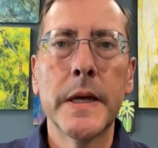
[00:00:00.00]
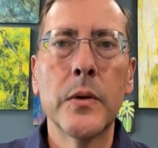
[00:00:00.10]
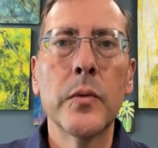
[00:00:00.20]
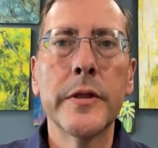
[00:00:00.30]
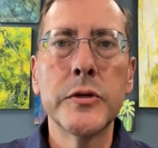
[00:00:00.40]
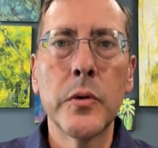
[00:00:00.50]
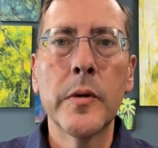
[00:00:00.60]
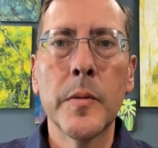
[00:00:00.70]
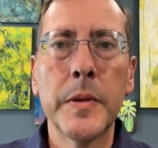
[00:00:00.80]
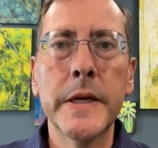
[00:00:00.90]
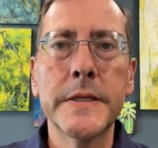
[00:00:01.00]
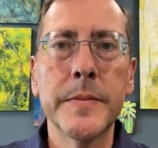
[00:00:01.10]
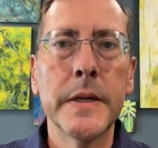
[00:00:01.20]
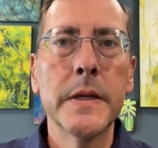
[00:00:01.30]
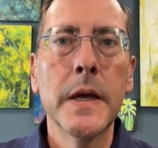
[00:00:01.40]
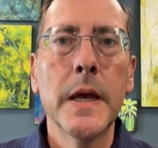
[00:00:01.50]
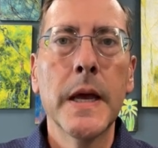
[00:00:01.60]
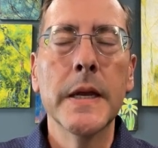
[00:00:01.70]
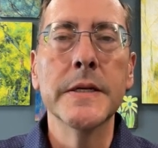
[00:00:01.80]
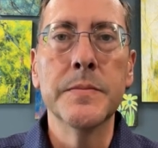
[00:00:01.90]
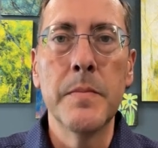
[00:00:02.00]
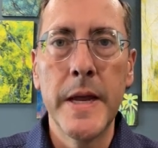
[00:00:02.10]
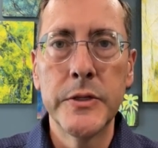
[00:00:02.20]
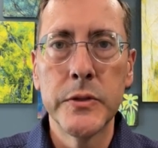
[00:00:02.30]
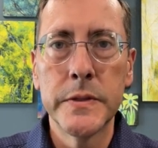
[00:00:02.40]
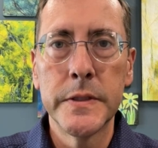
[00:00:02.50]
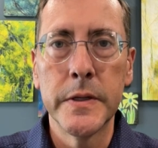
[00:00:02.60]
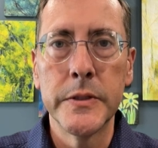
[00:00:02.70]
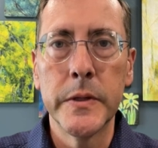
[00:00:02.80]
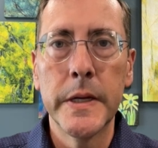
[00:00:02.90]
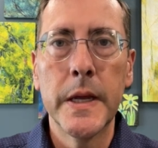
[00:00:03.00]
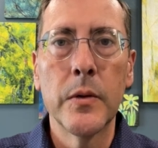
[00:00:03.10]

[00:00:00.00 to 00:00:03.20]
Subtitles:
And with a joint replacement, it is major surgery.